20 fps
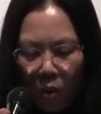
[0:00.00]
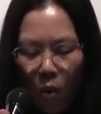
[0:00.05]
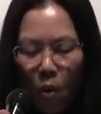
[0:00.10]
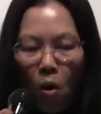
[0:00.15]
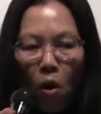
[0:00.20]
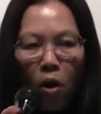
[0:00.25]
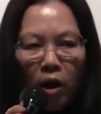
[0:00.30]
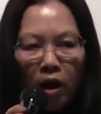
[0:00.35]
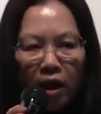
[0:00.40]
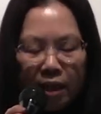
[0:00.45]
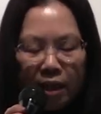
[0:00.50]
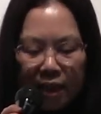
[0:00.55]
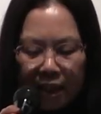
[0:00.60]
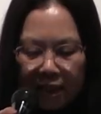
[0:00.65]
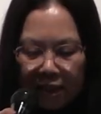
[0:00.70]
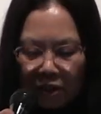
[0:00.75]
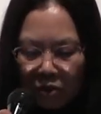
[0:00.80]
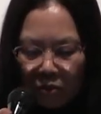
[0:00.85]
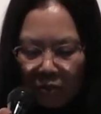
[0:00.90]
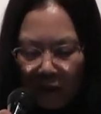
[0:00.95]
or in
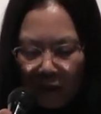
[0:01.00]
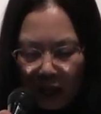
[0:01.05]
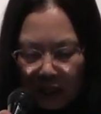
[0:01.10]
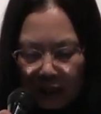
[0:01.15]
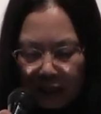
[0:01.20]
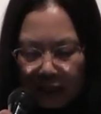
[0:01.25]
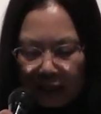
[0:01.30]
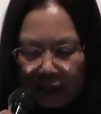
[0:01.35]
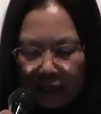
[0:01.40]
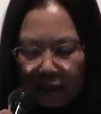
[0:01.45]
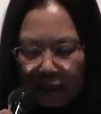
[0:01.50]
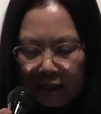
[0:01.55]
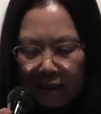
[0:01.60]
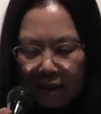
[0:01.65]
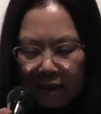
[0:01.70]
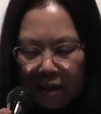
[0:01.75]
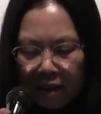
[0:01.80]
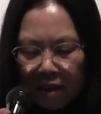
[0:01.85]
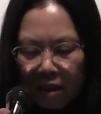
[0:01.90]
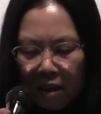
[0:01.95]
his writing
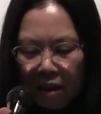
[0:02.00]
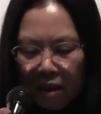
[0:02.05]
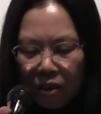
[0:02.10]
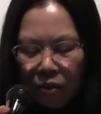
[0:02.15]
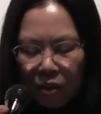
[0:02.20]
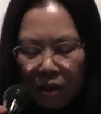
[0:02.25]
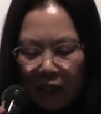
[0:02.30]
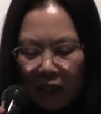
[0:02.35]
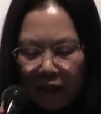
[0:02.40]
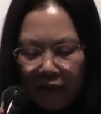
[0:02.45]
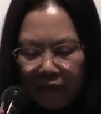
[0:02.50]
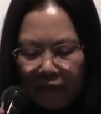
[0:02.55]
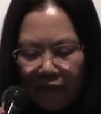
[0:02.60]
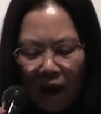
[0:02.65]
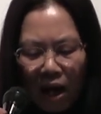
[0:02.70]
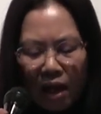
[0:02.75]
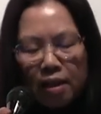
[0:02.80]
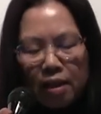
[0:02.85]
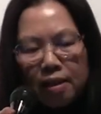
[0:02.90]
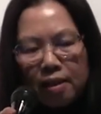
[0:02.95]
could he
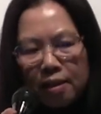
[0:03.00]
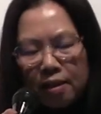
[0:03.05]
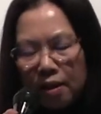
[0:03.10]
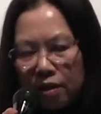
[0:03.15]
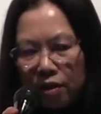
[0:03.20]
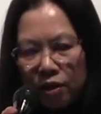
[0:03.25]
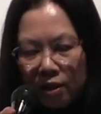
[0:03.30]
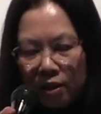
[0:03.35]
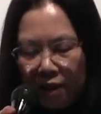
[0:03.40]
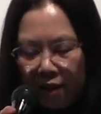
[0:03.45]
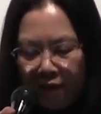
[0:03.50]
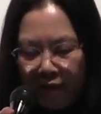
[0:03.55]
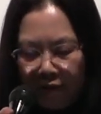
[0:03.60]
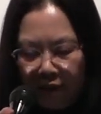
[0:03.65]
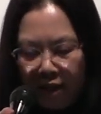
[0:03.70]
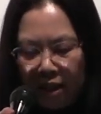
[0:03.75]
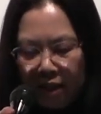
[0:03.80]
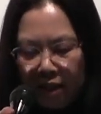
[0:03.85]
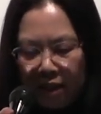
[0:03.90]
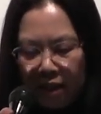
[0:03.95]
find such a
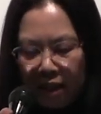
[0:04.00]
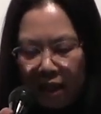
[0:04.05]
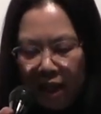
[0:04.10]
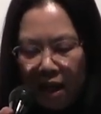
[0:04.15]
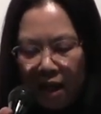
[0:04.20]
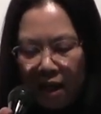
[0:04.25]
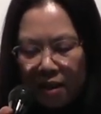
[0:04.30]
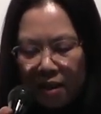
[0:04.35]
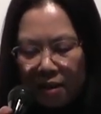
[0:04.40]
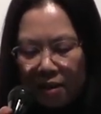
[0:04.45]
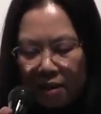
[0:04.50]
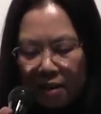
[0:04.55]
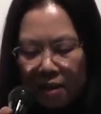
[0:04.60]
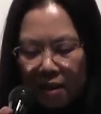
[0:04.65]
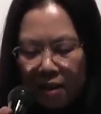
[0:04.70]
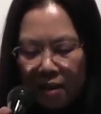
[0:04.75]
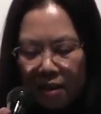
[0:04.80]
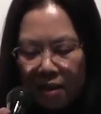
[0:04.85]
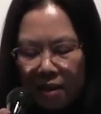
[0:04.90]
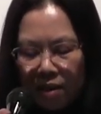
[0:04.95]
thing as,
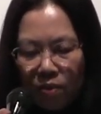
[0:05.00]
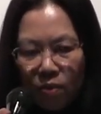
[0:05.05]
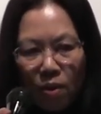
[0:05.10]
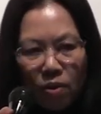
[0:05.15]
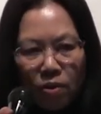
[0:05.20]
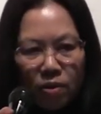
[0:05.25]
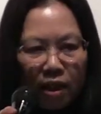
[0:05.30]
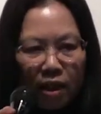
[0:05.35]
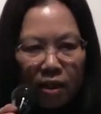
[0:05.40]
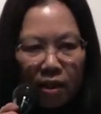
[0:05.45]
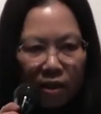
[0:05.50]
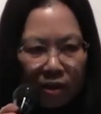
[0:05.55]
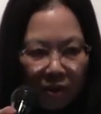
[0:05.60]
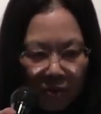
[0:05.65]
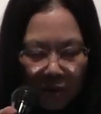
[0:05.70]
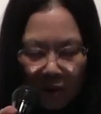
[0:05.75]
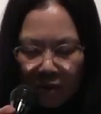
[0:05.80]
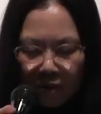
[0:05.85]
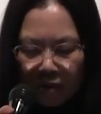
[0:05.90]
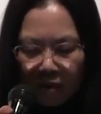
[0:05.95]
quote and
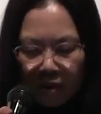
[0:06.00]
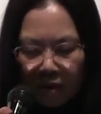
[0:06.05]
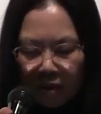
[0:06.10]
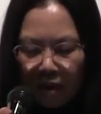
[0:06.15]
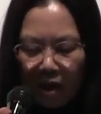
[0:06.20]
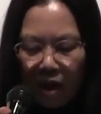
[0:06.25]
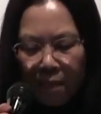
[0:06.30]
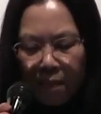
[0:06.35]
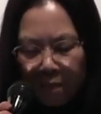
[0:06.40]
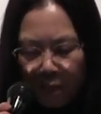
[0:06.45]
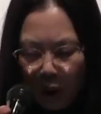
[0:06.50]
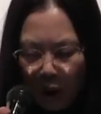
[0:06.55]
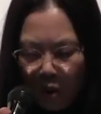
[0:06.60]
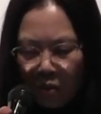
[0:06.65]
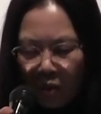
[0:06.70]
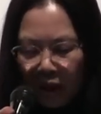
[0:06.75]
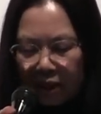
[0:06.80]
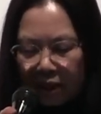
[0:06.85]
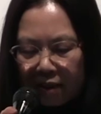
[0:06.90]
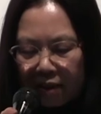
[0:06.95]
unquote, a
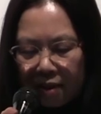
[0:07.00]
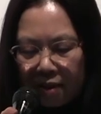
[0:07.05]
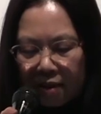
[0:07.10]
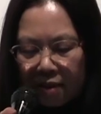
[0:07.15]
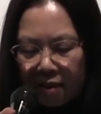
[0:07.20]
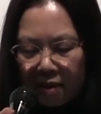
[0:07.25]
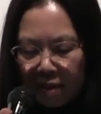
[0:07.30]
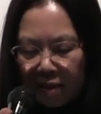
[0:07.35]
poet